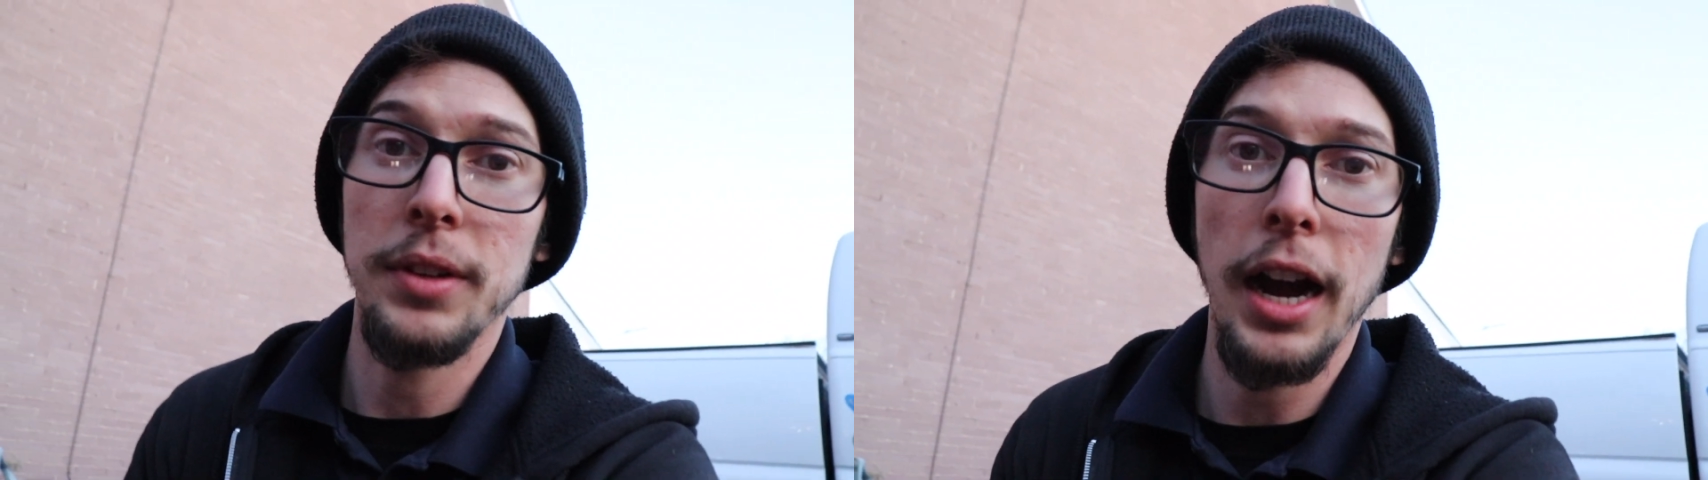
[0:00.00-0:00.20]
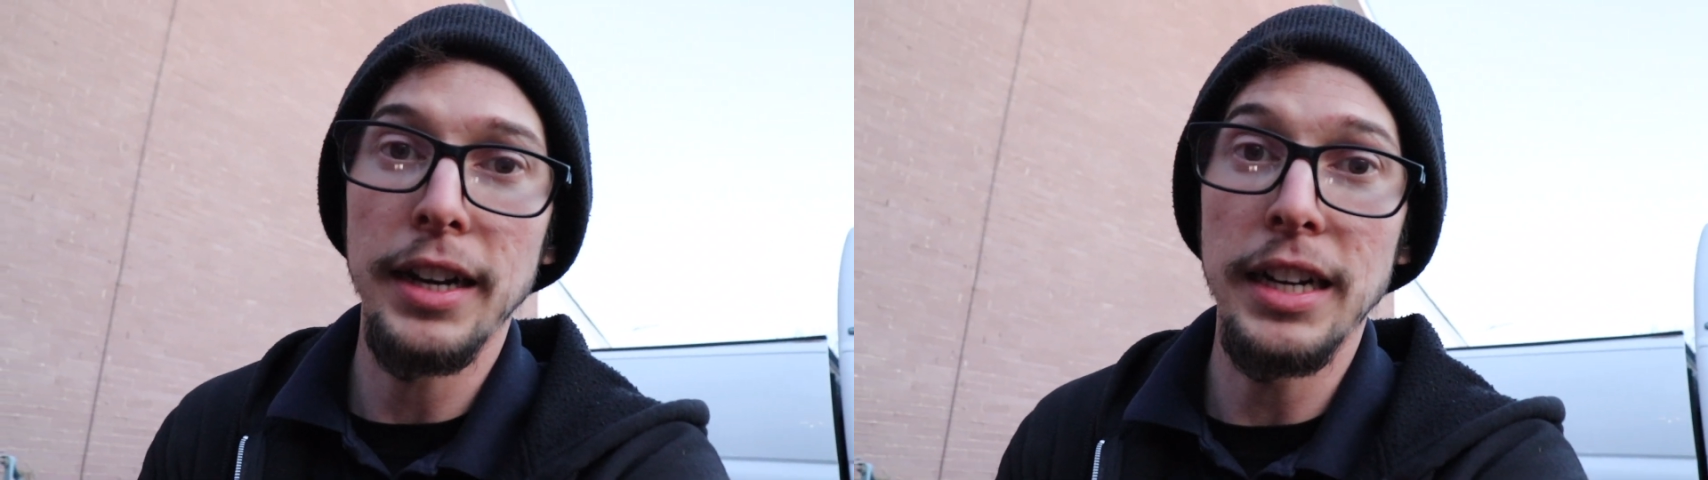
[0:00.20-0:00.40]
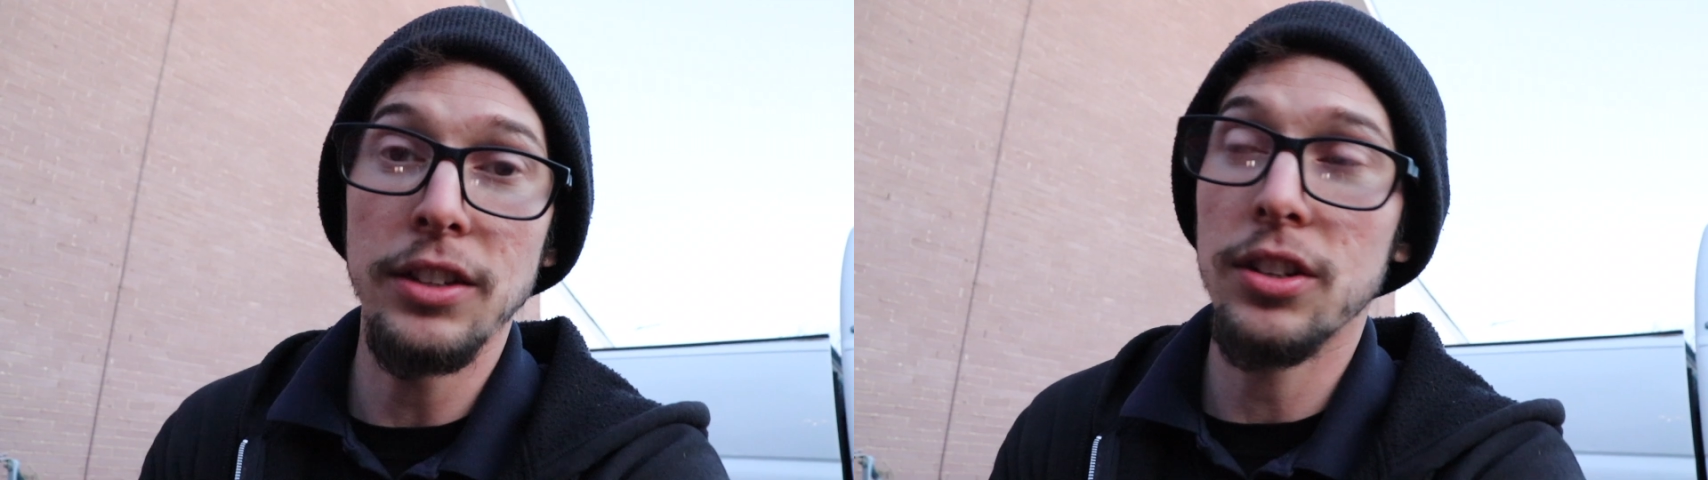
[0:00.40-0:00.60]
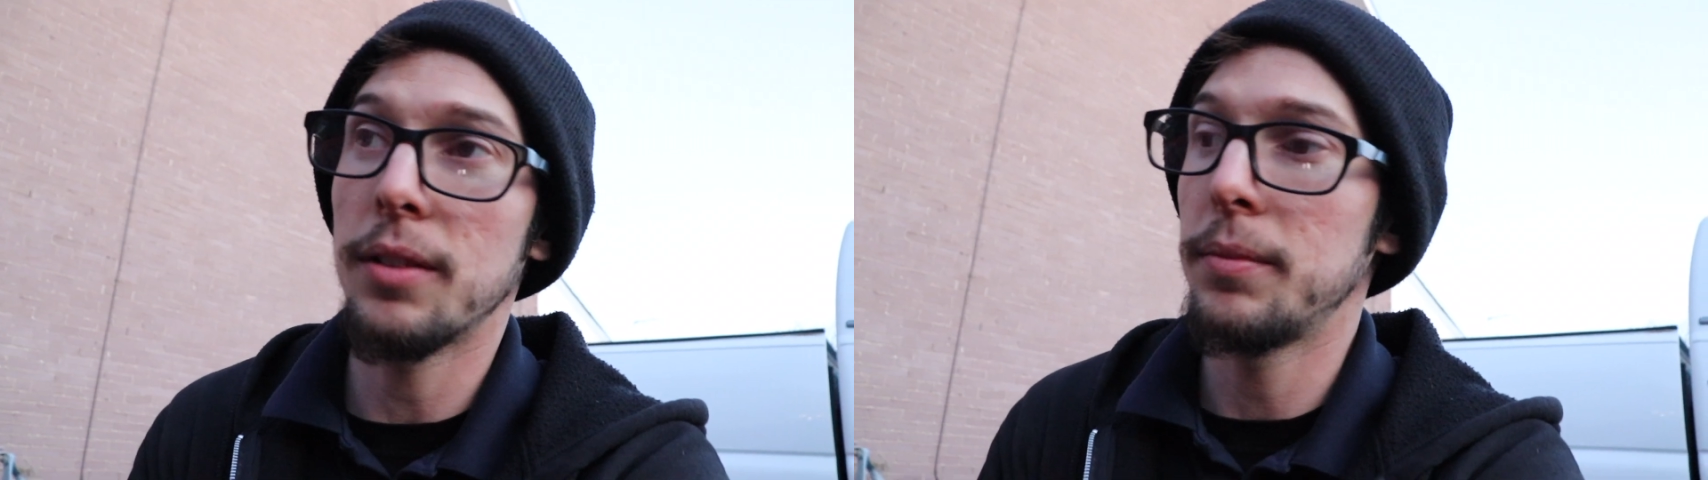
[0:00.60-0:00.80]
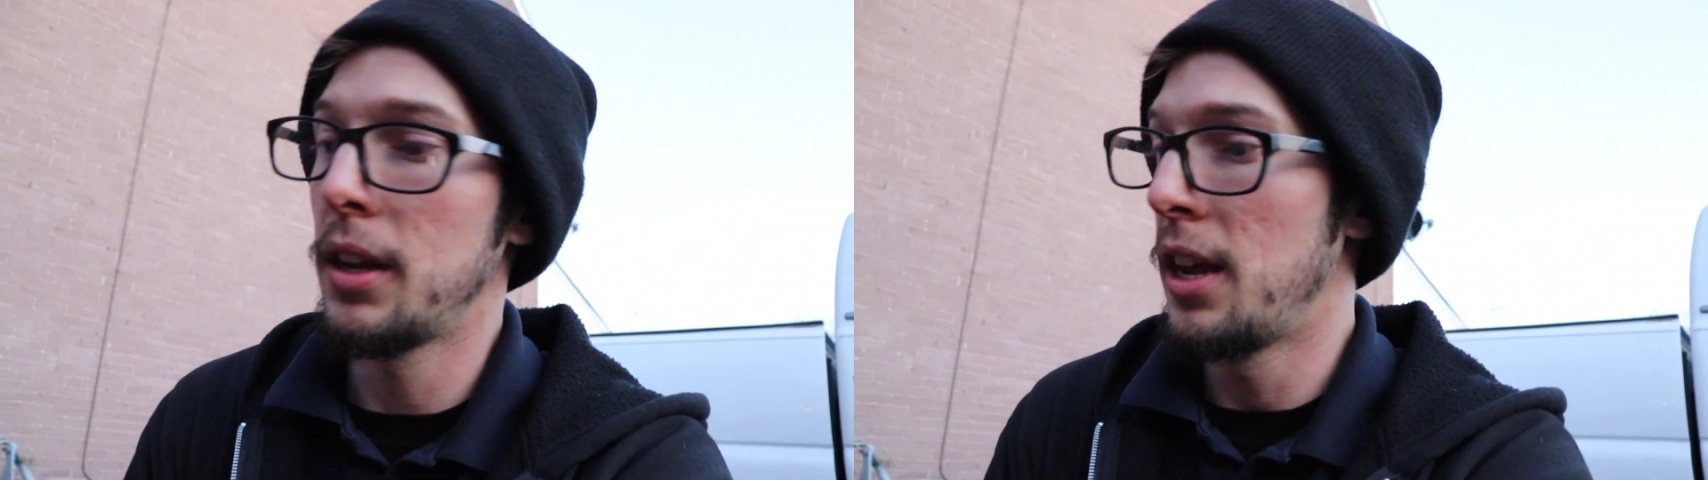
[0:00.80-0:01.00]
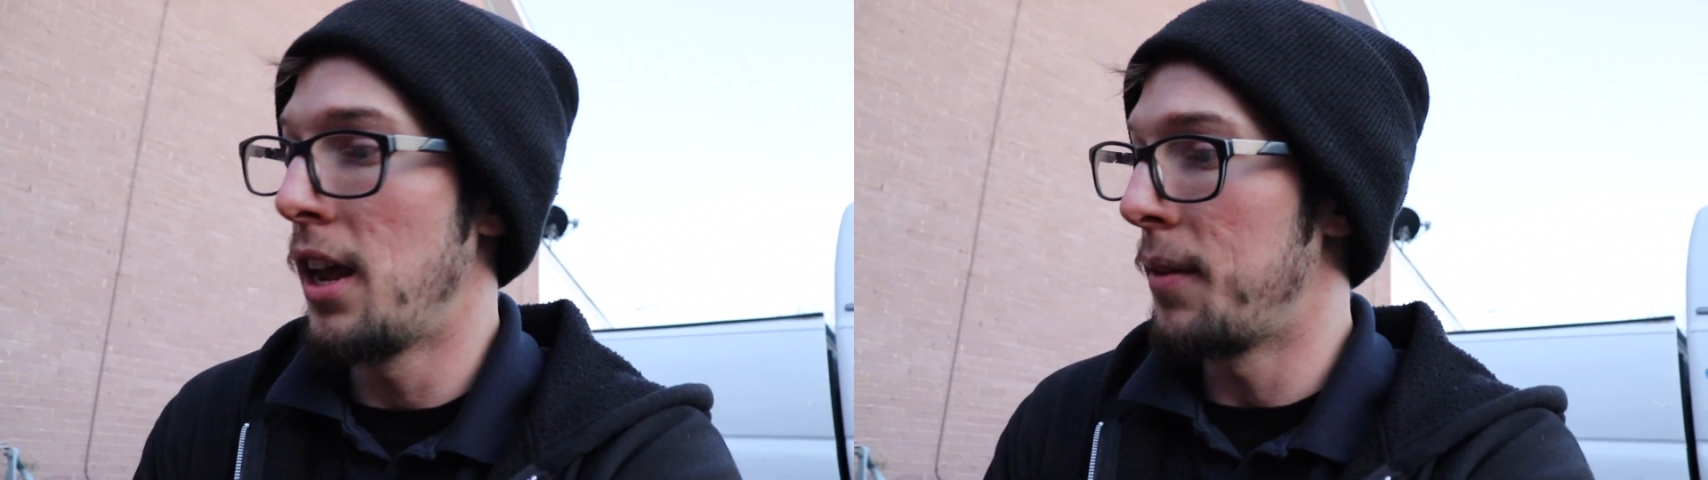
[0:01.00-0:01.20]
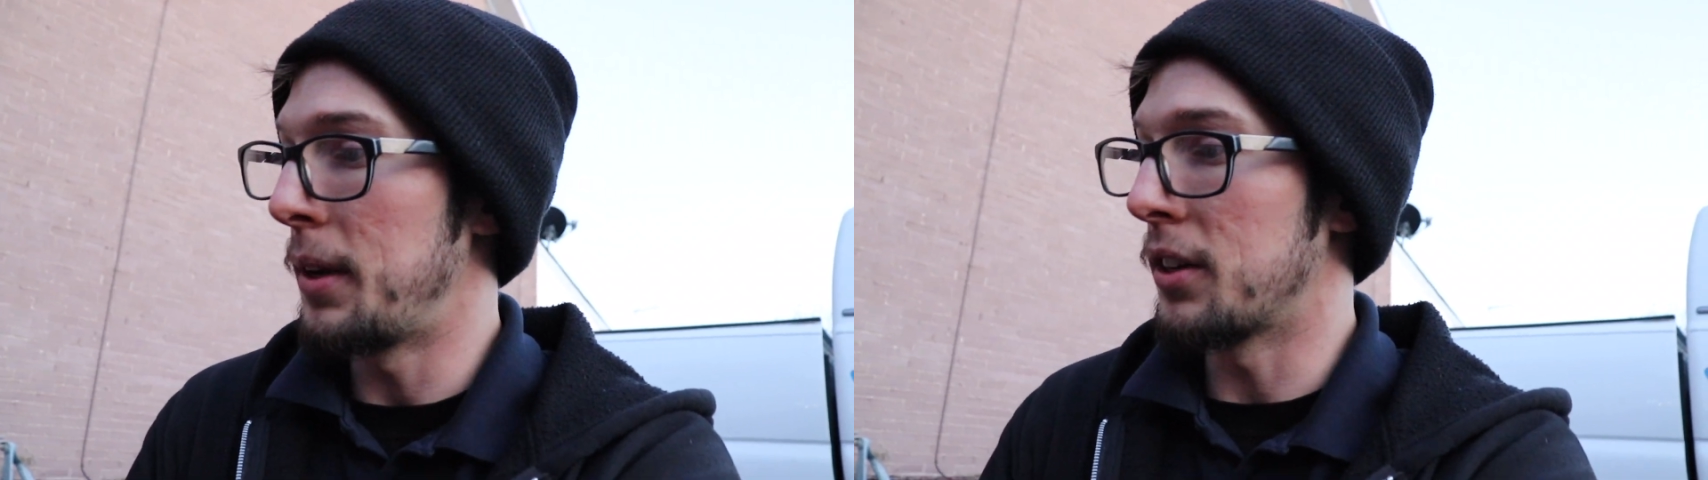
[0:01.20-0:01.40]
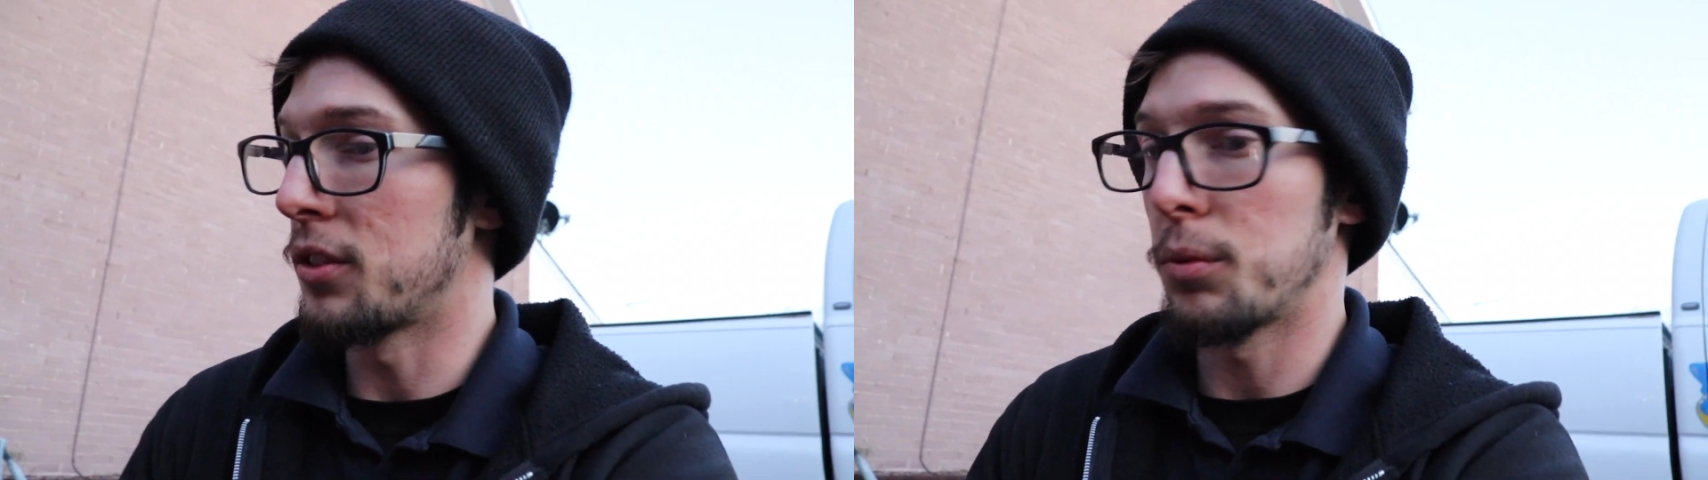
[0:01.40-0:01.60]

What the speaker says: I need some, because the